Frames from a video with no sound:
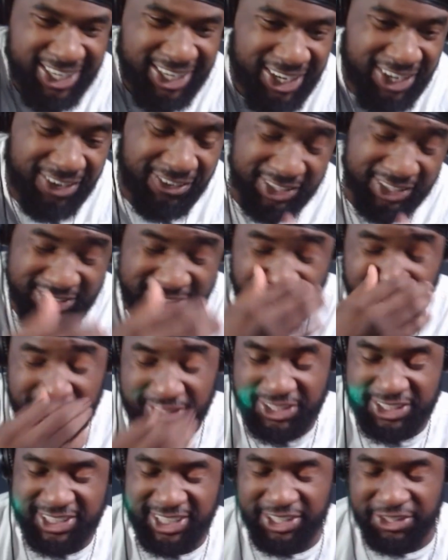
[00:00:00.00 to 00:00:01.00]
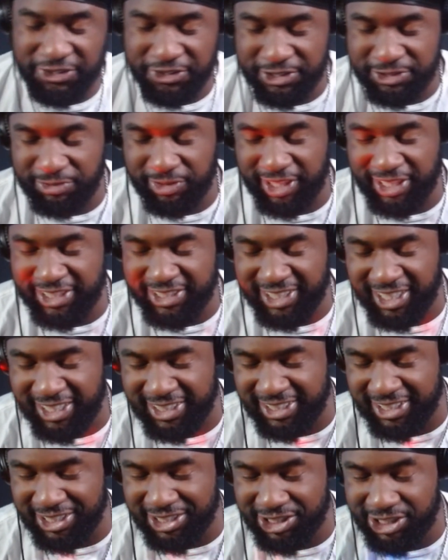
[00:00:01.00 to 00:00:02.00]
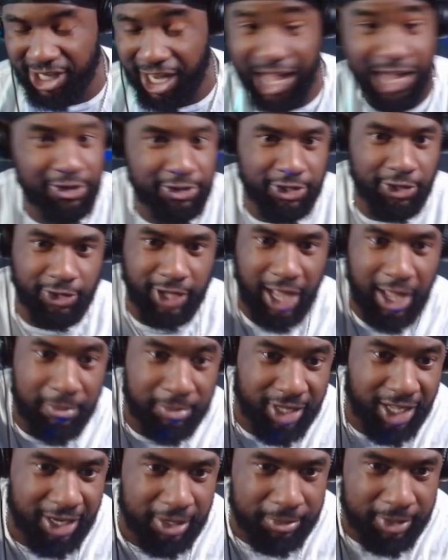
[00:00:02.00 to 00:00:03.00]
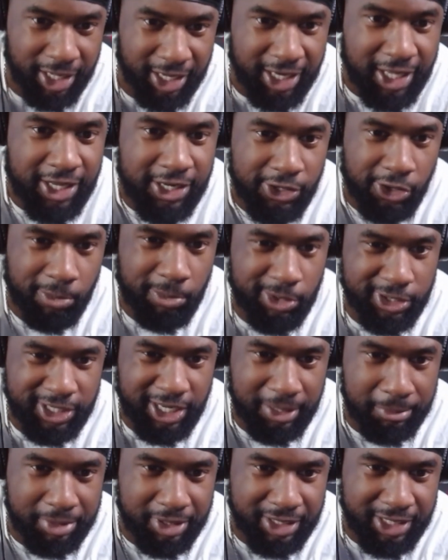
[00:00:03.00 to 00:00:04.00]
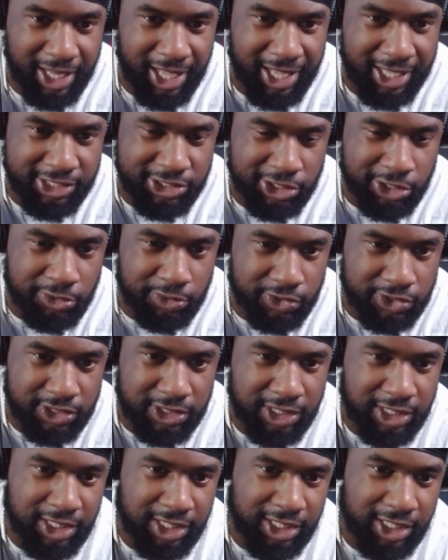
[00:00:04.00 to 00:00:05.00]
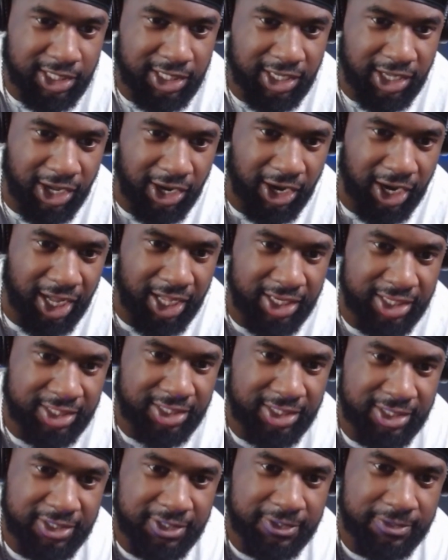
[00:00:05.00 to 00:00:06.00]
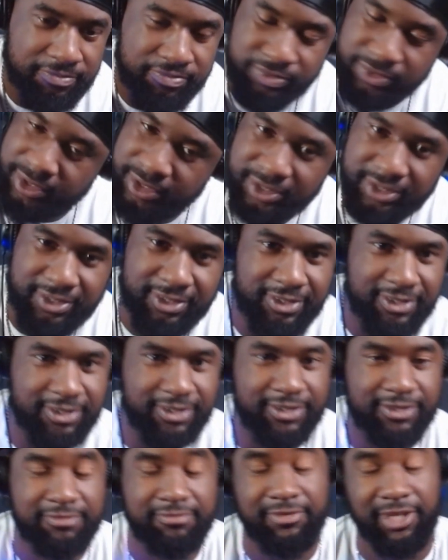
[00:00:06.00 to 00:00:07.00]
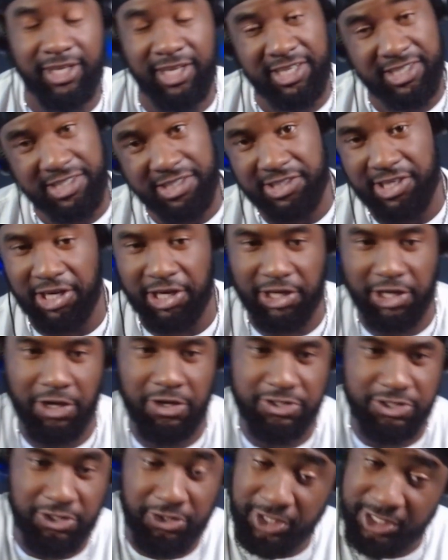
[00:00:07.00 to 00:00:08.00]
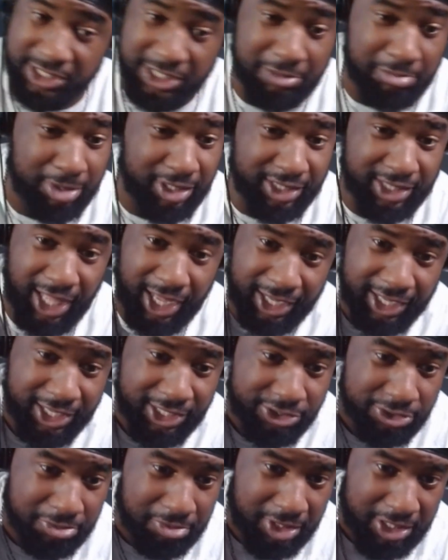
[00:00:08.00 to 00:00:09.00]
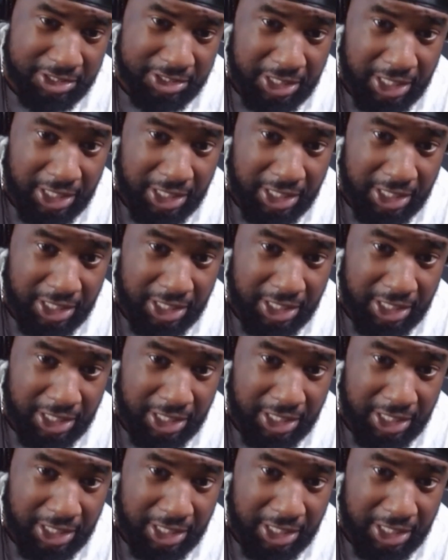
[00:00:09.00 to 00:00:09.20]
return to sender is what he said to his child. Okay, I'm done. No more deadbeat dad jokes. Alright? Unless he's sonning Gojo, because he beat that kid tremendously.